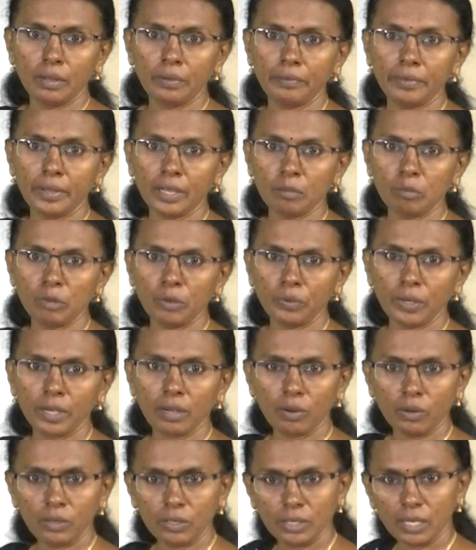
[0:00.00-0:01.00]
We are moving
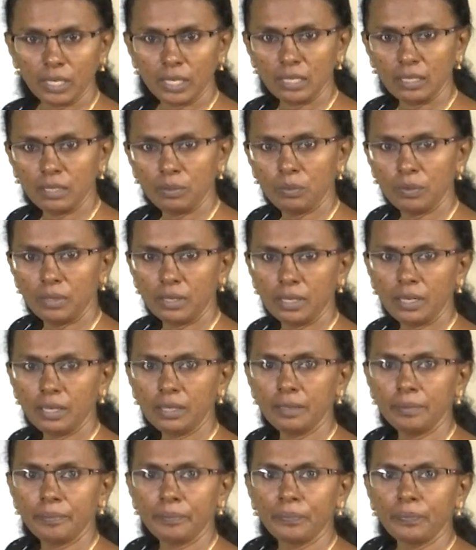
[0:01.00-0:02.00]
on to another word
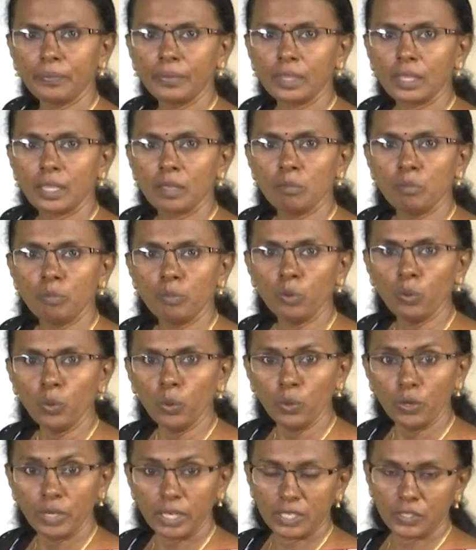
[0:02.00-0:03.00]

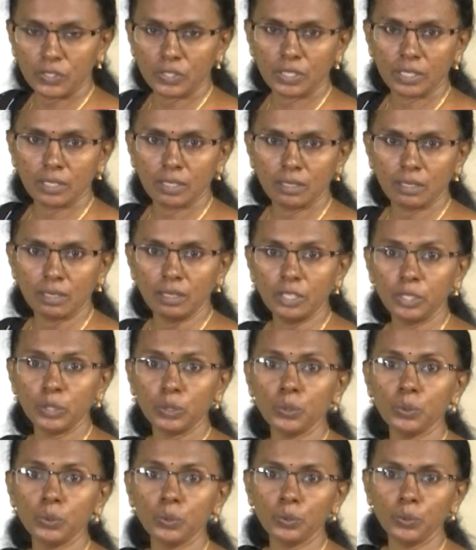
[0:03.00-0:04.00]
boorish,
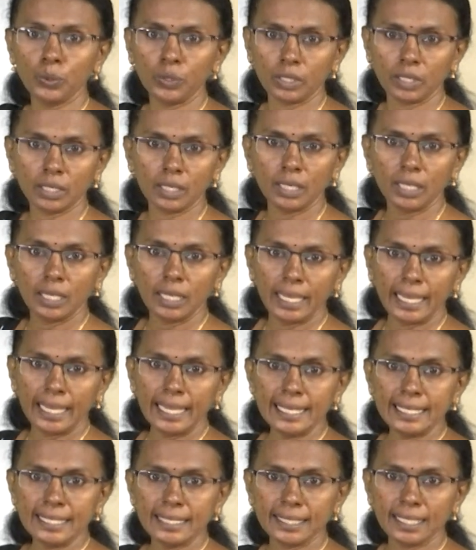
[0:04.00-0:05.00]
rude,
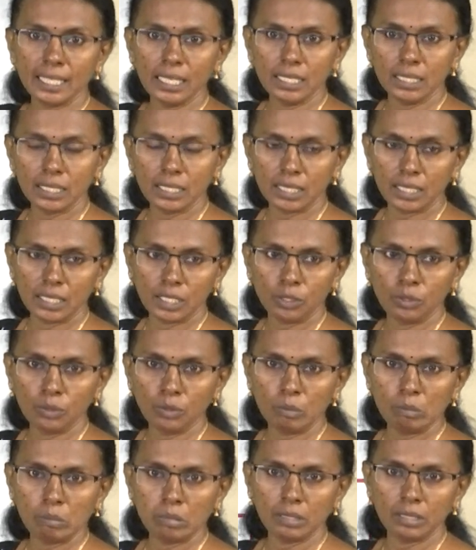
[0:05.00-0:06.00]
insensitive
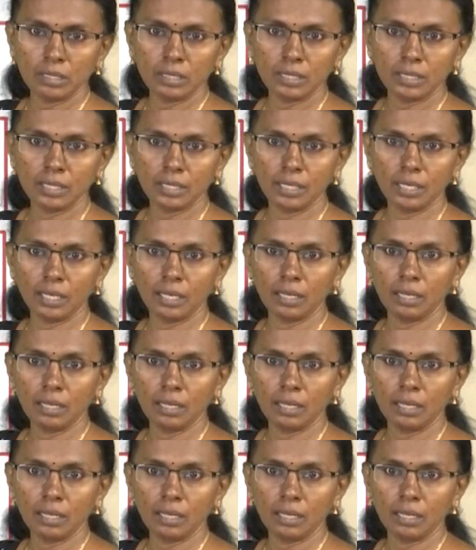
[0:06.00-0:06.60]
person.